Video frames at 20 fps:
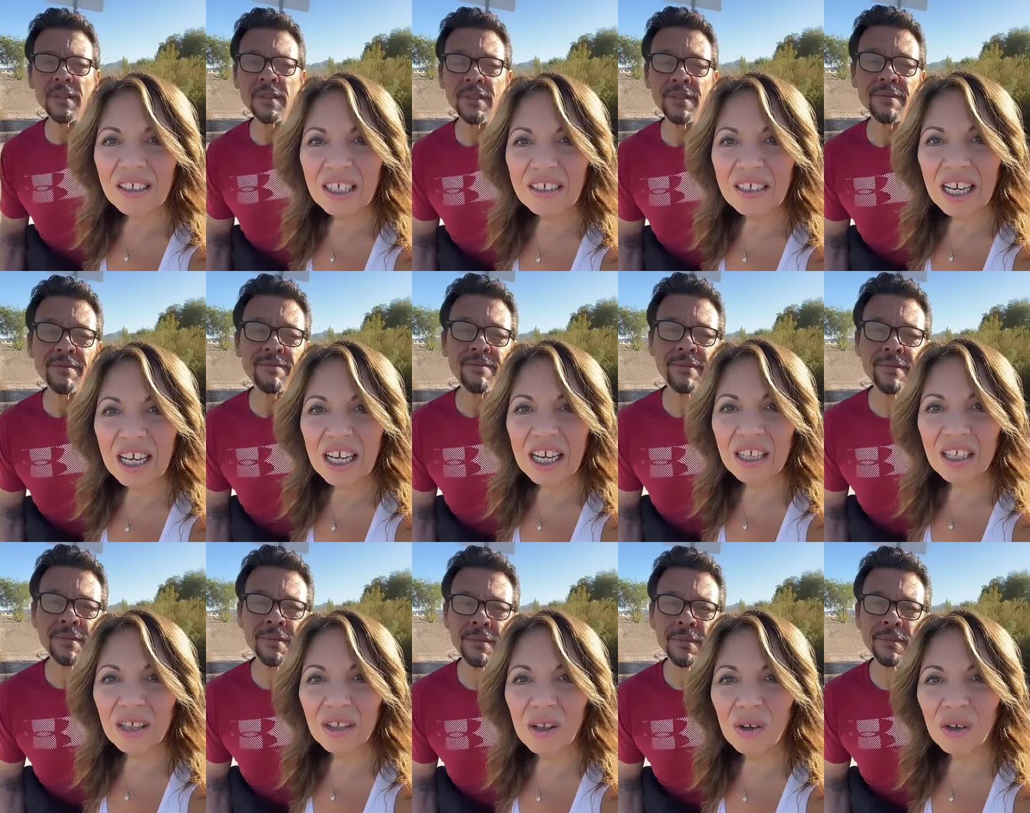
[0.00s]
Speaker 1: the
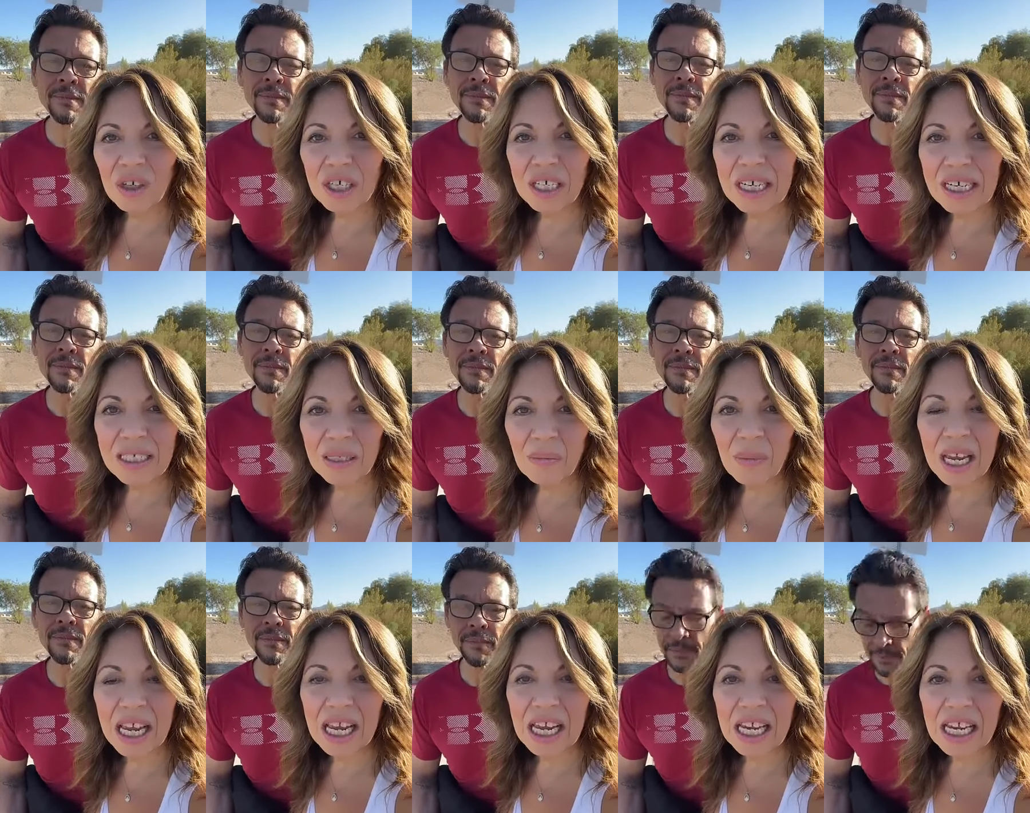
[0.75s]
day the Lord
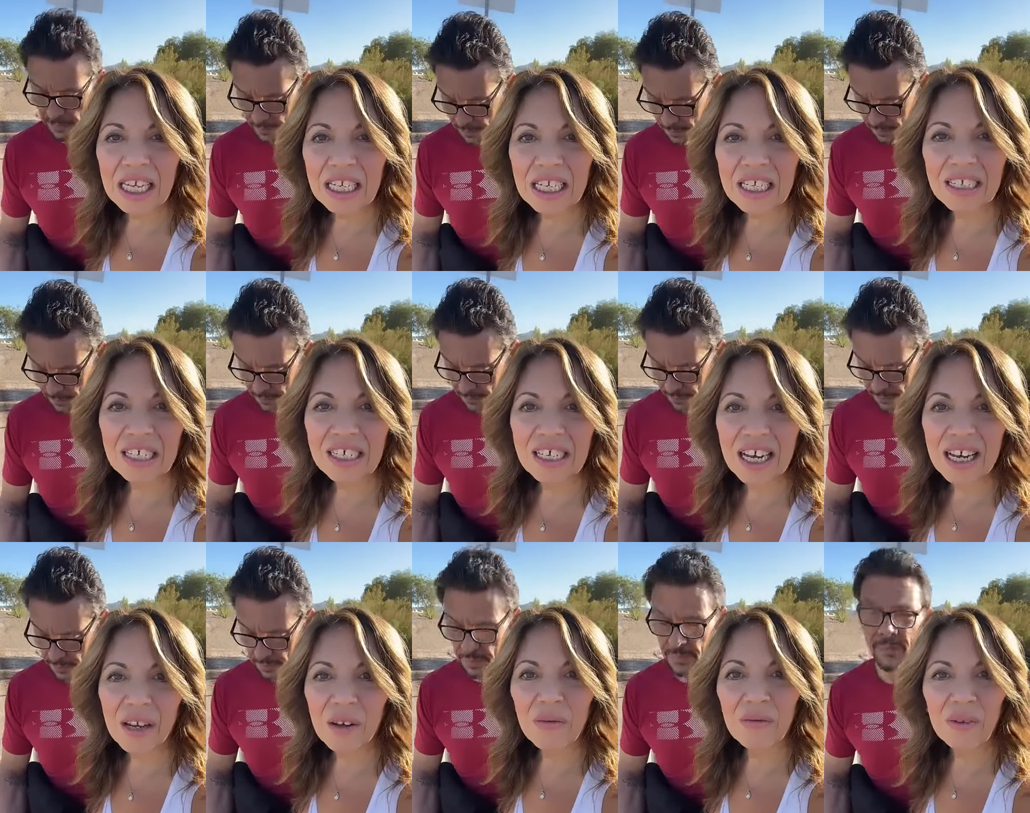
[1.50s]
has made, the
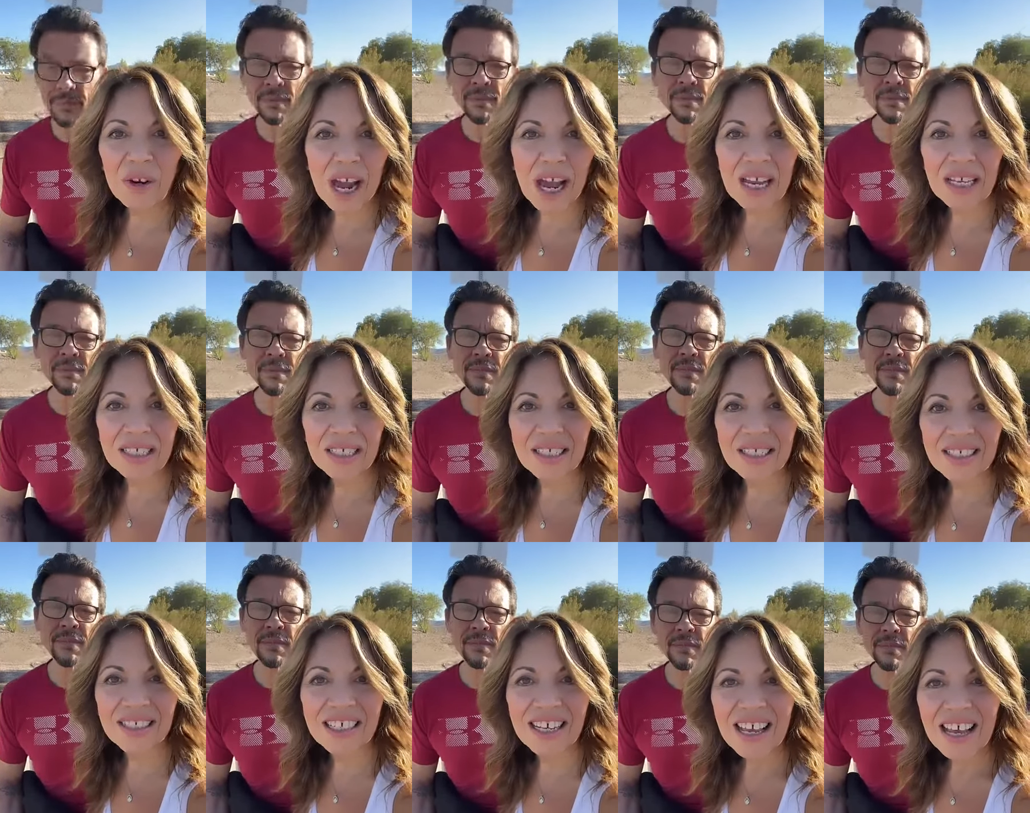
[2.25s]
day of
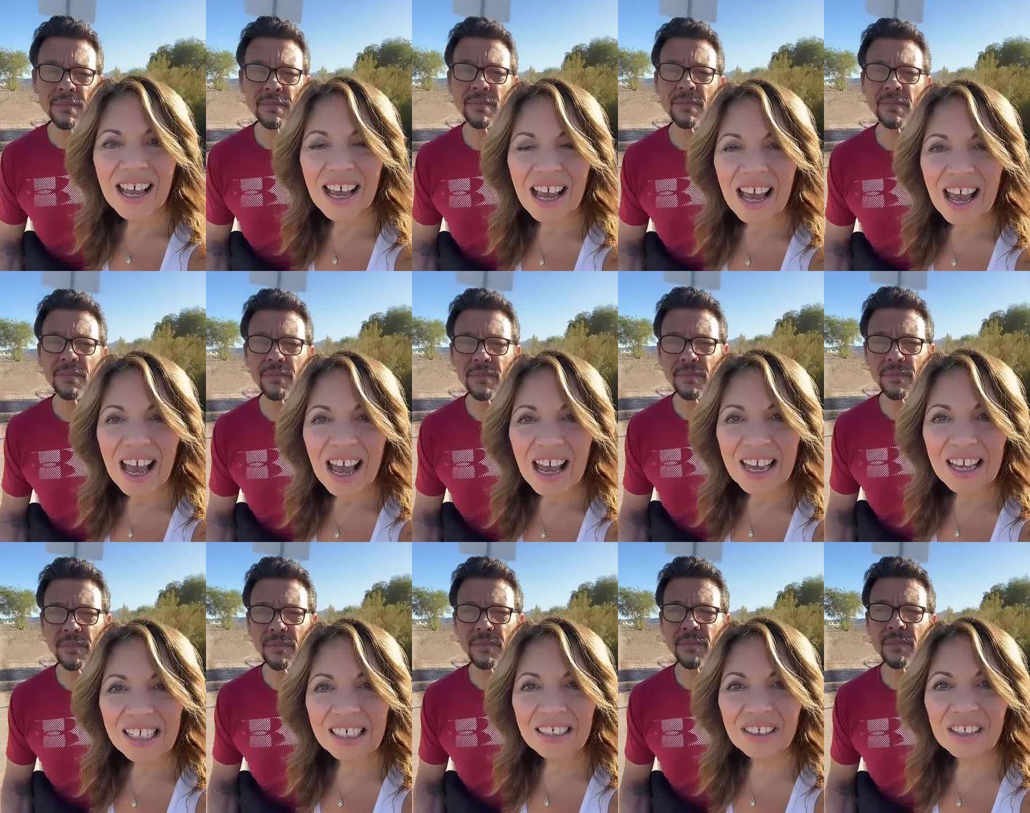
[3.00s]
rest,
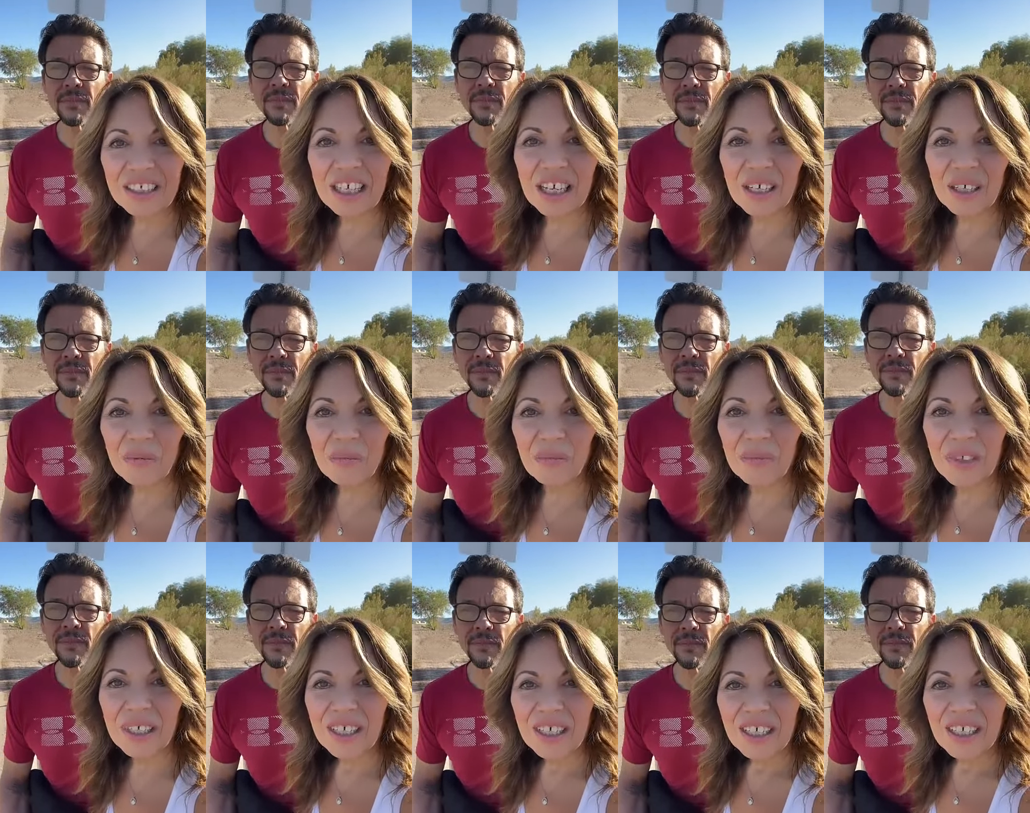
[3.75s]
mm. and
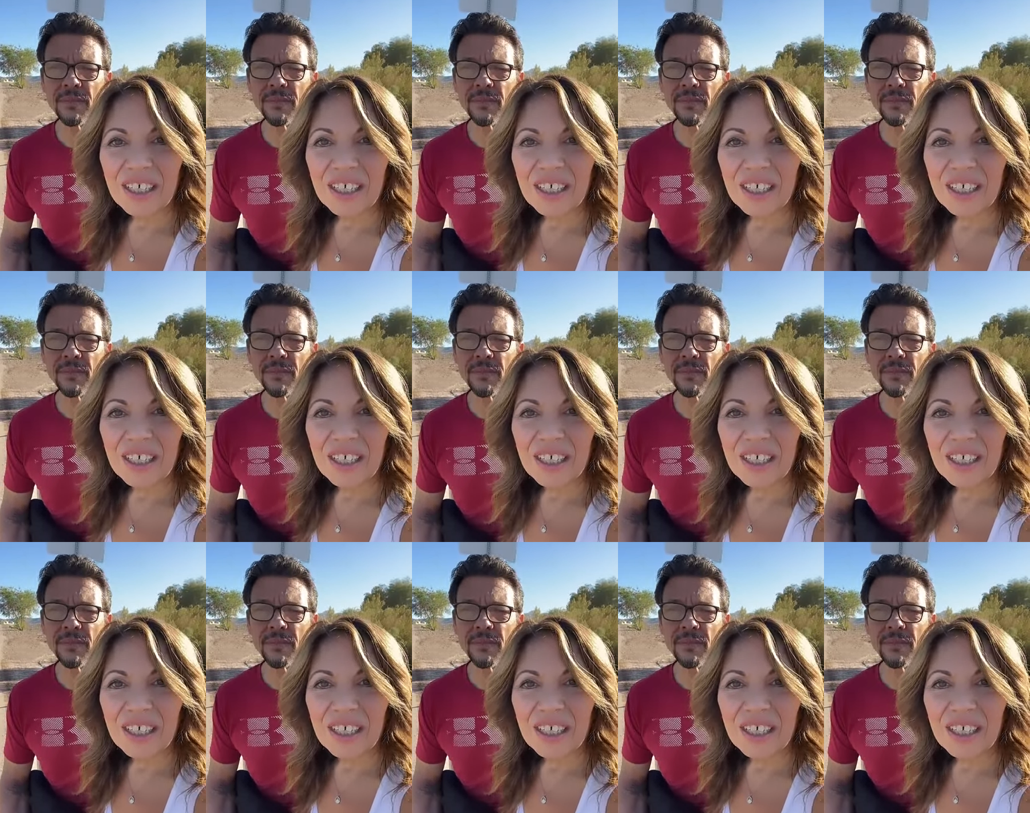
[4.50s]
um,